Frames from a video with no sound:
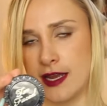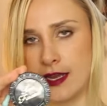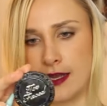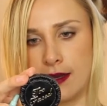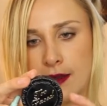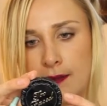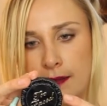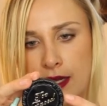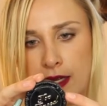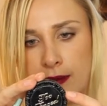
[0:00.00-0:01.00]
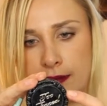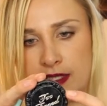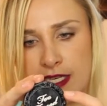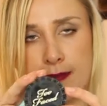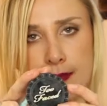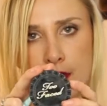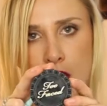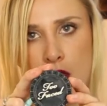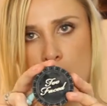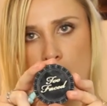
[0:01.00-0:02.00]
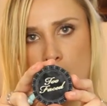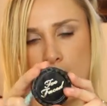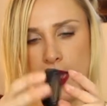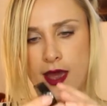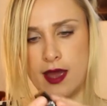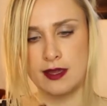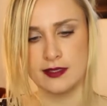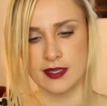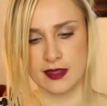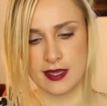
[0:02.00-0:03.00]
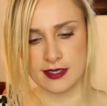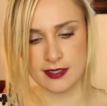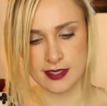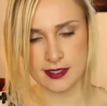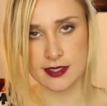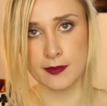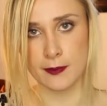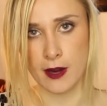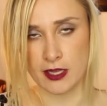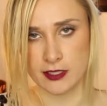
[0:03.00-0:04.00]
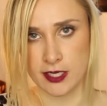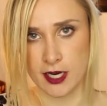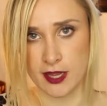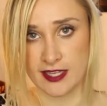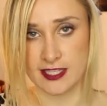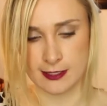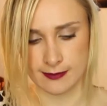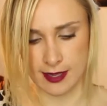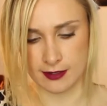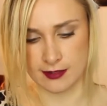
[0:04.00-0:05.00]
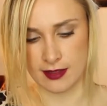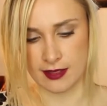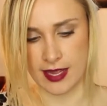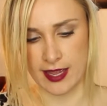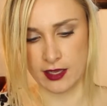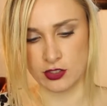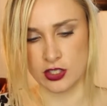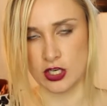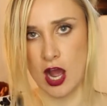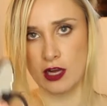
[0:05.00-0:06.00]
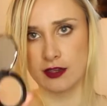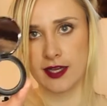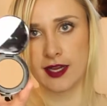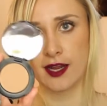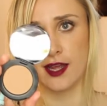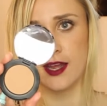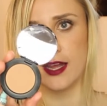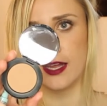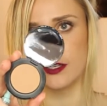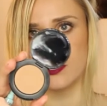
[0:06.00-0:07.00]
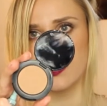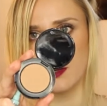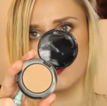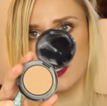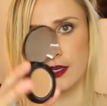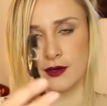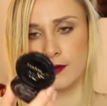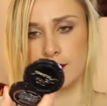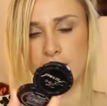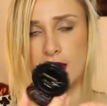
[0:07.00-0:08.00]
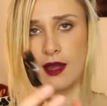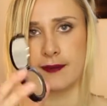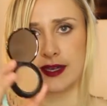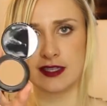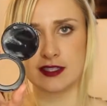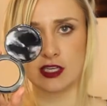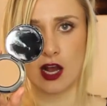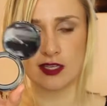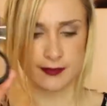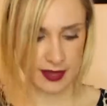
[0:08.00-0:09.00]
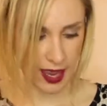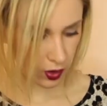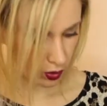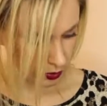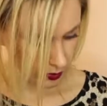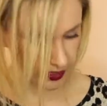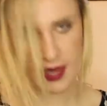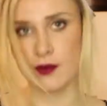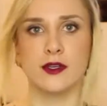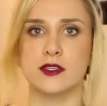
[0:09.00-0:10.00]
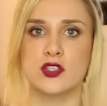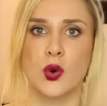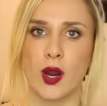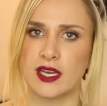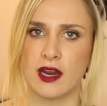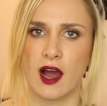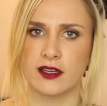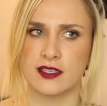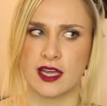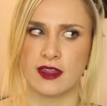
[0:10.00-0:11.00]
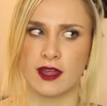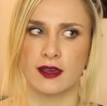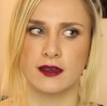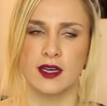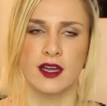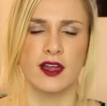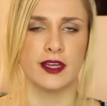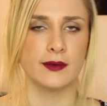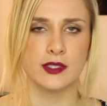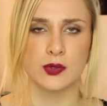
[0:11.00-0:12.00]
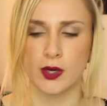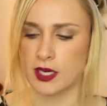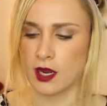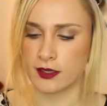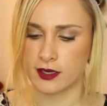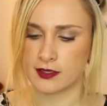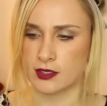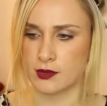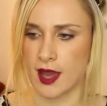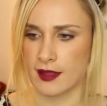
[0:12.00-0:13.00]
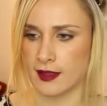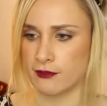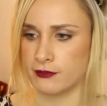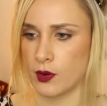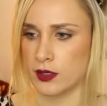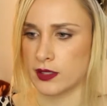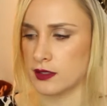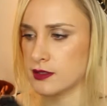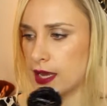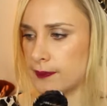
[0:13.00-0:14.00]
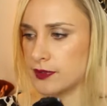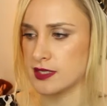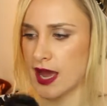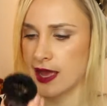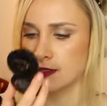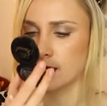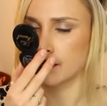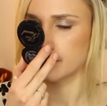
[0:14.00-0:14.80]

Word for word: in medium deep and this is the bronzer that smells like chocolate it is so cute. We get, I mean, it's an awesome, that whole kit was $20, I think. I think it was $20, and you get like four little sample-sized